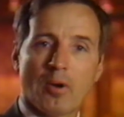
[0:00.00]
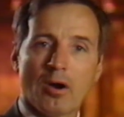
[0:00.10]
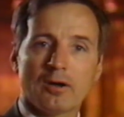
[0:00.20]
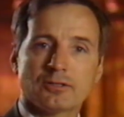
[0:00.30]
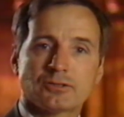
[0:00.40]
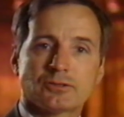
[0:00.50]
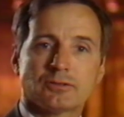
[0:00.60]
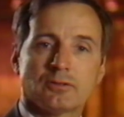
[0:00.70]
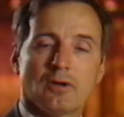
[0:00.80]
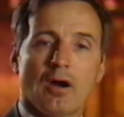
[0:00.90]

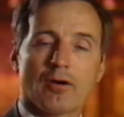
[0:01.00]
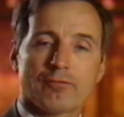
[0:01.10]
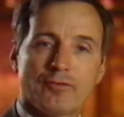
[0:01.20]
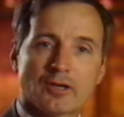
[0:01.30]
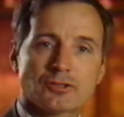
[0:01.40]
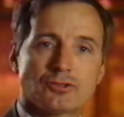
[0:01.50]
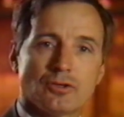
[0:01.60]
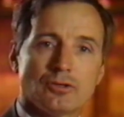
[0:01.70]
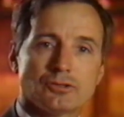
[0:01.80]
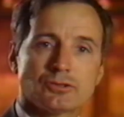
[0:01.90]
parts, our
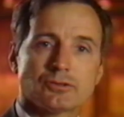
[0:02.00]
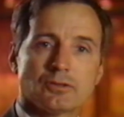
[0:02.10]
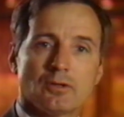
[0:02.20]
fixtures,